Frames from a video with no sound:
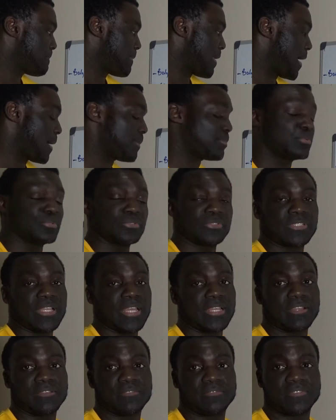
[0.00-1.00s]
Apple
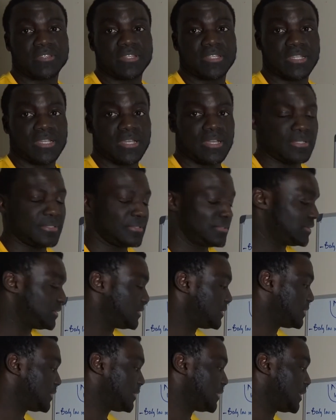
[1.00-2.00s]
cider vinegar.
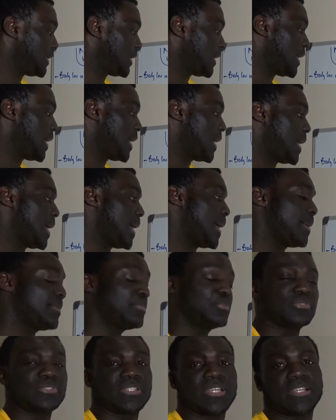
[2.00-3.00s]

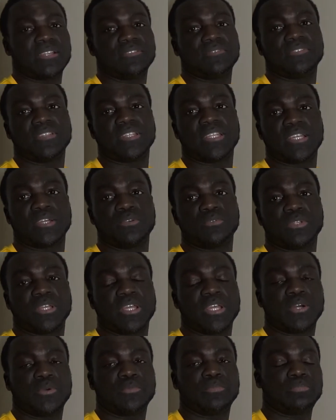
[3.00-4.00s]
Apple cider vinegar would
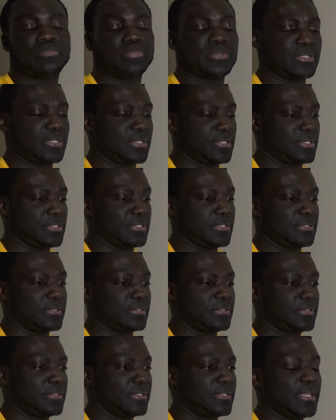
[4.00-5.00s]
help
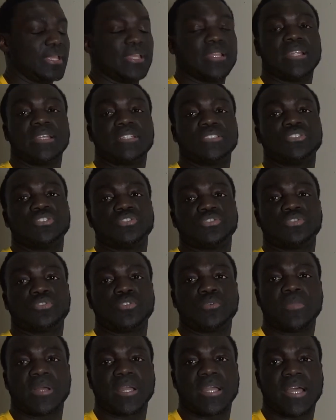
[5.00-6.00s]
enhance your
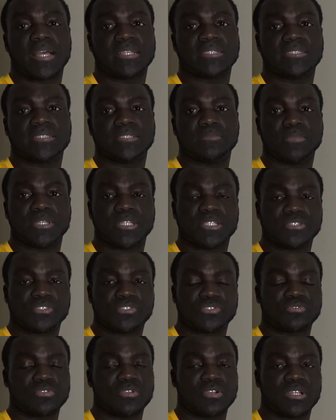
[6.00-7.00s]
stomach acid, make it
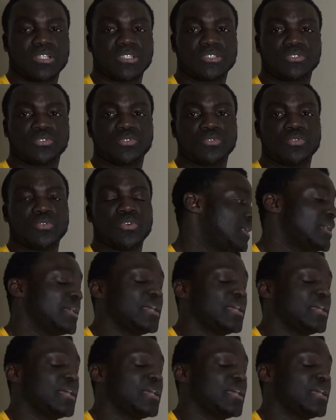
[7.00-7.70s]
stronger, so